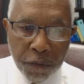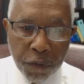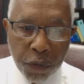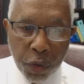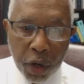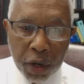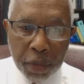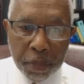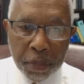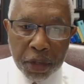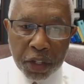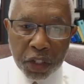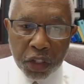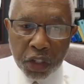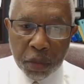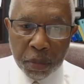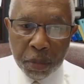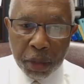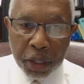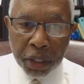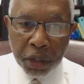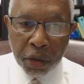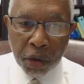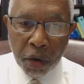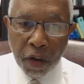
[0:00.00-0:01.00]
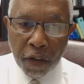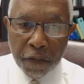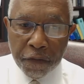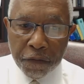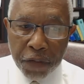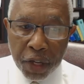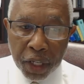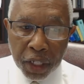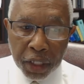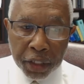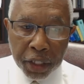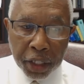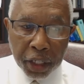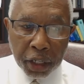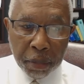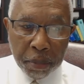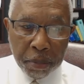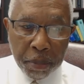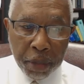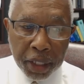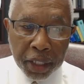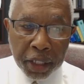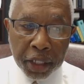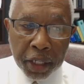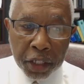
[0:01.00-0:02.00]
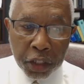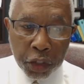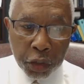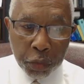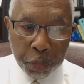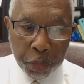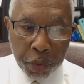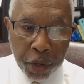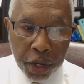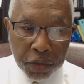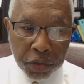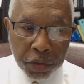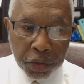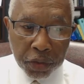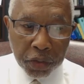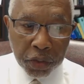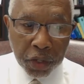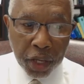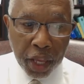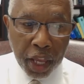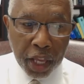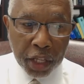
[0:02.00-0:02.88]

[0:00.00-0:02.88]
for a misdemeanor or felony committed in his presence,